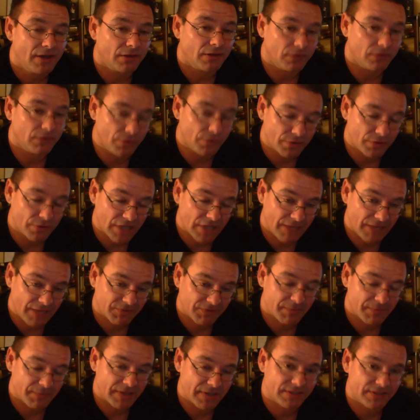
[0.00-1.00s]
Luke claims
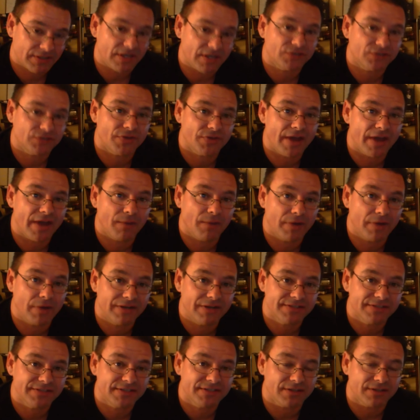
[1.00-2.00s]
to be in touch with
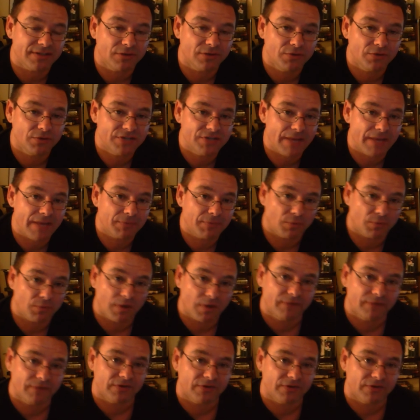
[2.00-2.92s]
eyewitnesses in Luke chapter 1,